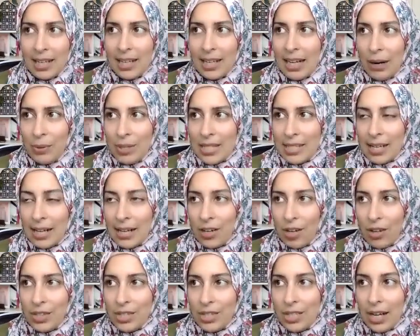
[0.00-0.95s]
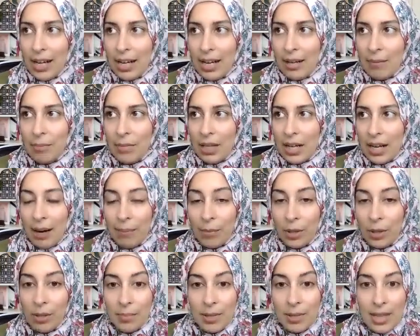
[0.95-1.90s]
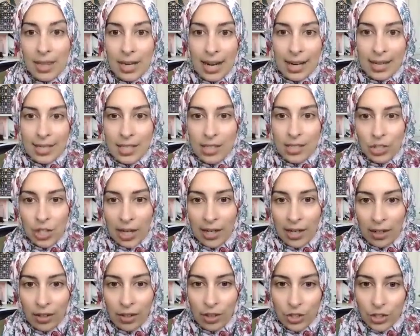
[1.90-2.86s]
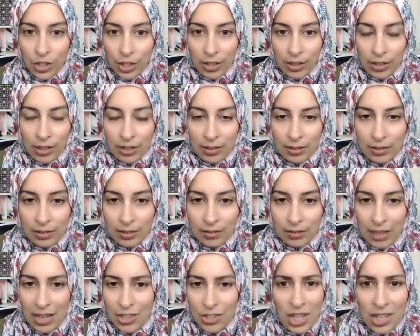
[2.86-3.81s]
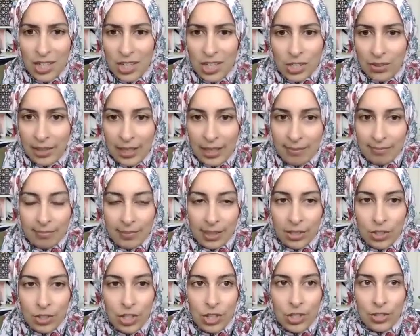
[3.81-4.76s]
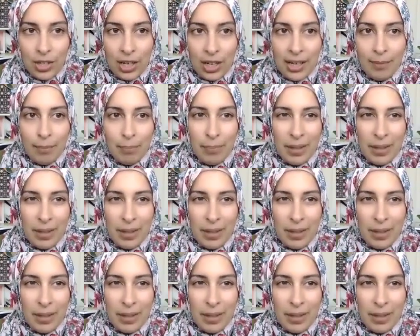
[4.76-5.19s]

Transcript: and I would say it all the time, that I'm going to be the next Jenna Kutcher. And Jenna's great. Like, she's great.